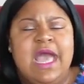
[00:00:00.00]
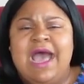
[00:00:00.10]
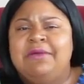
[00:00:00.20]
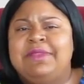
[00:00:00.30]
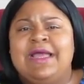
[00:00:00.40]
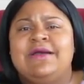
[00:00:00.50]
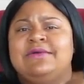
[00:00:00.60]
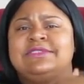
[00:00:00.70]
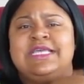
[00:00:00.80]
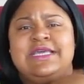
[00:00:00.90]
I'm not
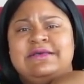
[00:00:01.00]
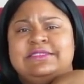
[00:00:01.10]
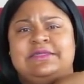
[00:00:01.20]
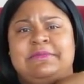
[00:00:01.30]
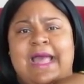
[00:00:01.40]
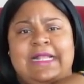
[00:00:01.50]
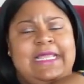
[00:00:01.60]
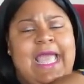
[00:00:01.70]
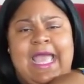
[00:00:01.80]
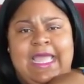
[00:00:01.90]
going to tell
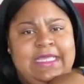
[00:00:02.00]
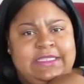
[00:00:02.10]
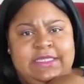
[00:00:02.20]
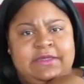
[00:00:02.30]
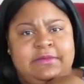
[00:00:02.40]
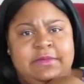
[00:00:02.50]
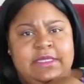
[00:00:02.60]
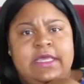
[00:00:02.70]
somebody I hate them